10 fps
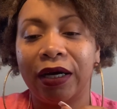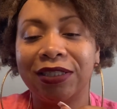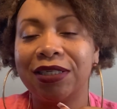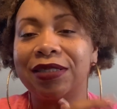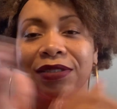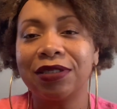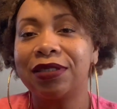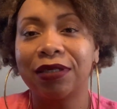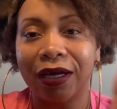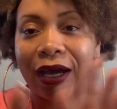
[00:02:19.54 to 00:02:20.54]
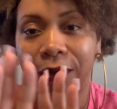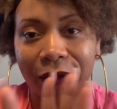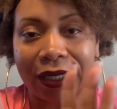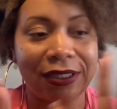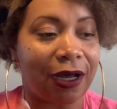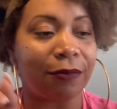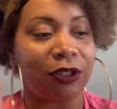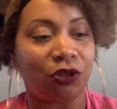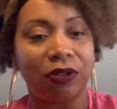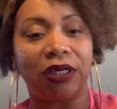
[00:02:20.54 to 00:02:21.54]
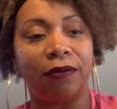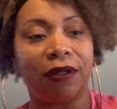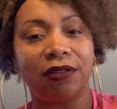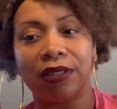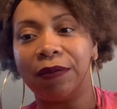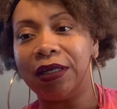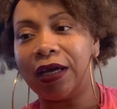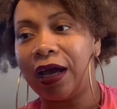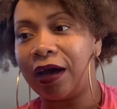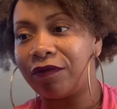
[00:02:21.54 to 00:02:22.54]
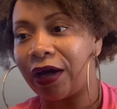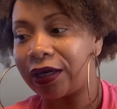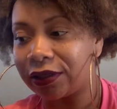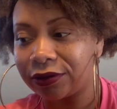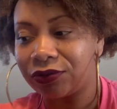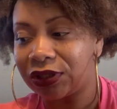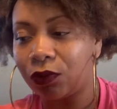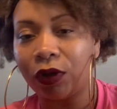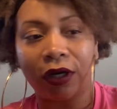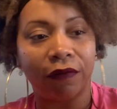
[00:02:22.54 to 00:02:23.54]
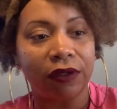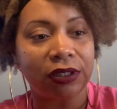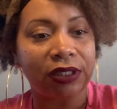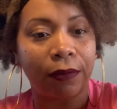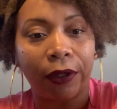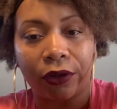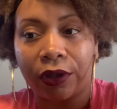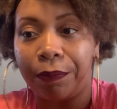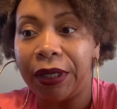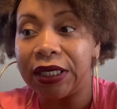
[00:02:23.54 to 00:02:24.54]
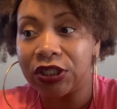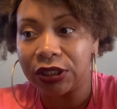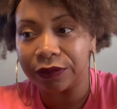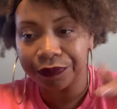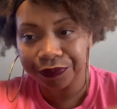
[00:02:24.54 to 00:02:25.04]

Just look at them next time that you see them. To me, they have like a somewhat of a similar depiction.